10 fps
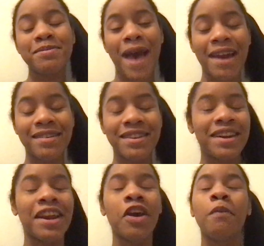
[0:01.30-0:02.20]
Madison
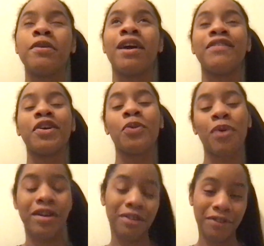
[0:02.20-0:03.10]
and I hope you're having a
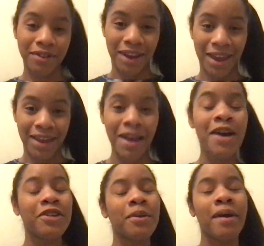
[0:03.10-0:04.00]
wonderful day,
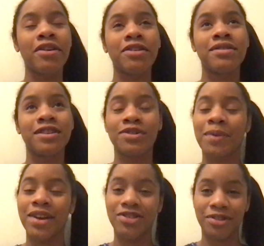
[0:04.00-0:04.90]
no matter your
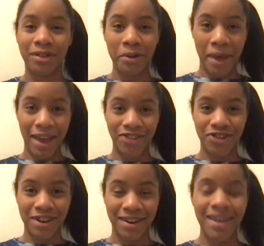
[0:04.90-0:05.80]
situation or
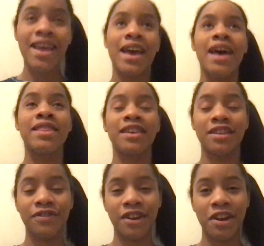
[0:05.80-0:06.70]
location. In this
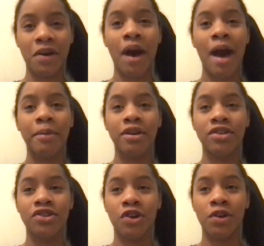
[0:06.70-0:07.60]
video, I'm going to
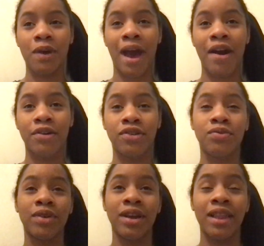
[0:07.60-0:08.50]
show you how to
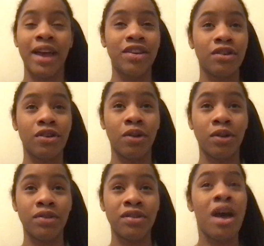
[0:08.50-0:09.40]
realign your
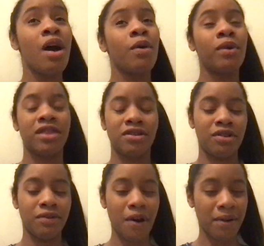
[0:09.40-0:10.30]
goals with your new
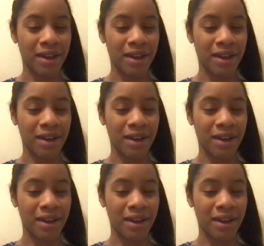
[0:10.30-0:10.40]
focus.